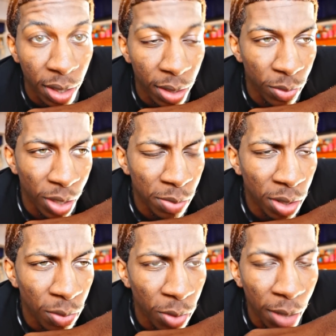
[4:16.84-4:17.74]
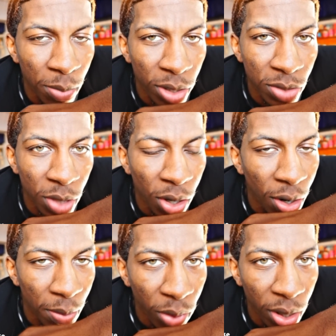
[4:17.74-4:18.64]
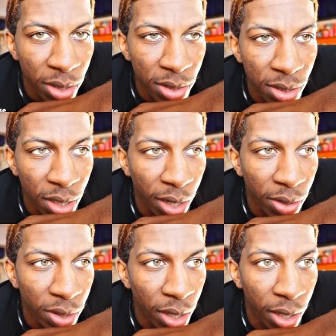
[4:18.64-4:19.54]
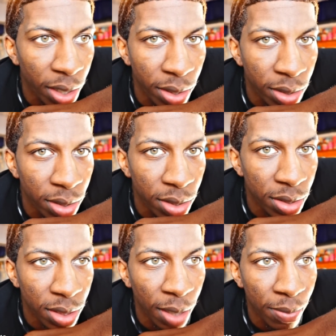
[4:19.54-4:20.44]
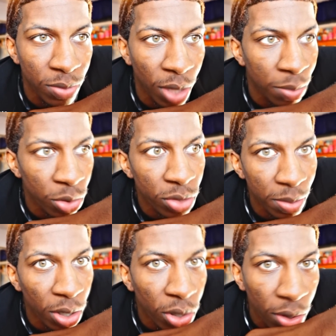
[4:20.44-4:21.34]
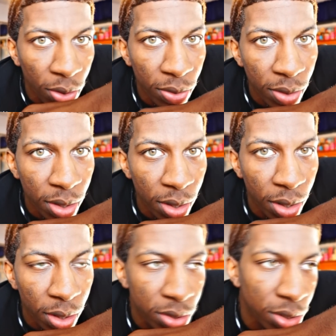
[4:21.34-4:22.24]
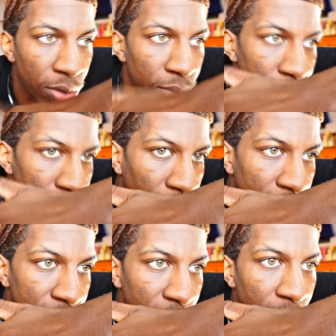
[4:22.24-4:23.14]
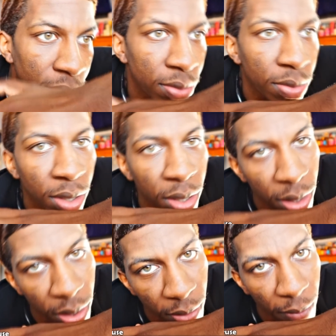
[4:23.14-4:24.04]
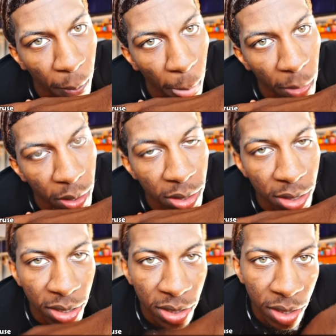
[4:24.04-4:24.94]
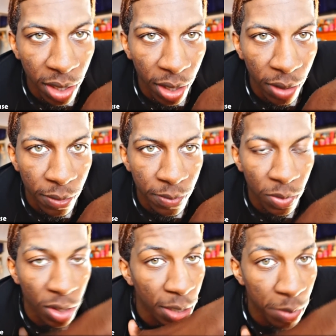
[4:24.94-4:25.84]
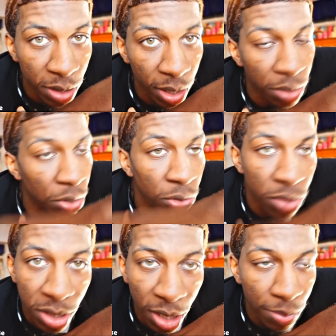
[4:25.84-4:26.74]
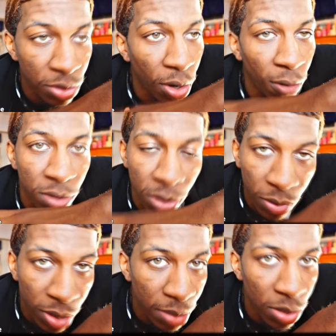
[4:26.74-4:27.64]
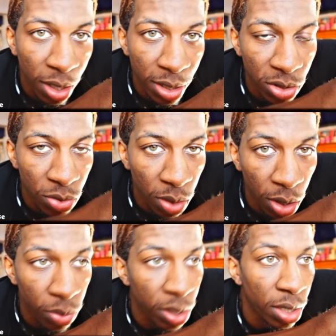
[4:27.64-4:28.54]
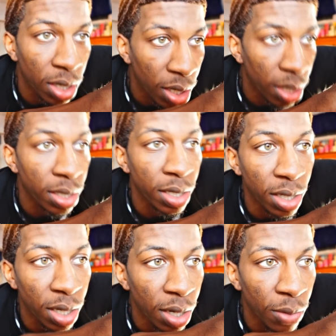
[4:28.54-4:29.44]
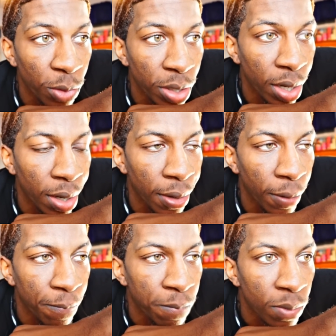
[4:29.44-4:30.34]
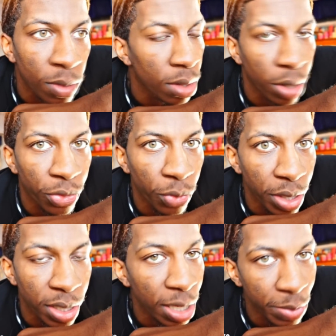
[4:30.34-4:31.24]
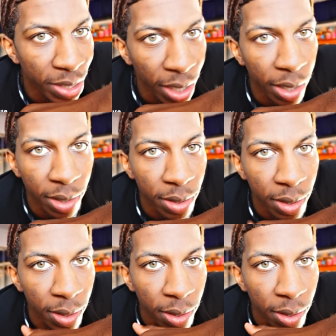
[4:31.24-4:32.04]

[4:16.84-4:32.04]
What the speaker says: And when I'm brushing with a hard brush, it's like, okay, I'm losing my curl. So like I said, condition your hair. Keep it thick. Don't go to the shop too often. Don't let them cut it too low. Get it cut with a 3. Keep it thick.